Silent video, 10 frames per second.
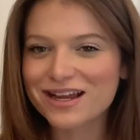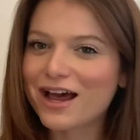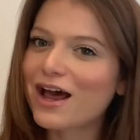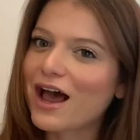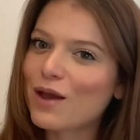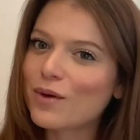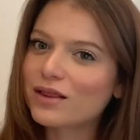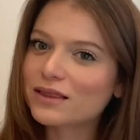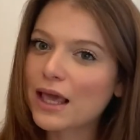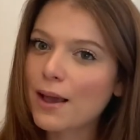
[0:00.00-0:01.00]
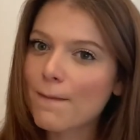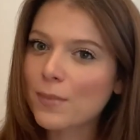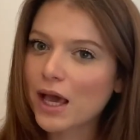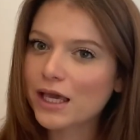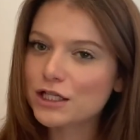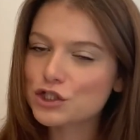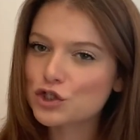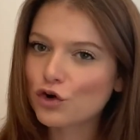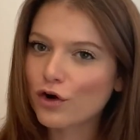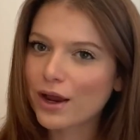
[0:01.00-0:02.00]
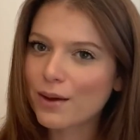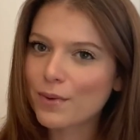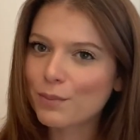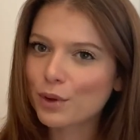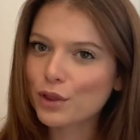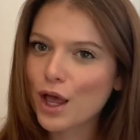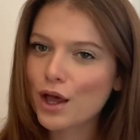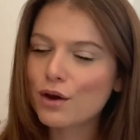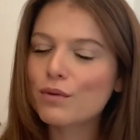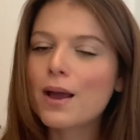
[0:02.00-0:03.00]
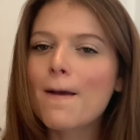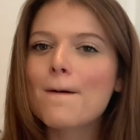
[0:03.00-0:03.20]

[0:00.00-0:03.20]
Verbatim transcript: I will link my Instagram below,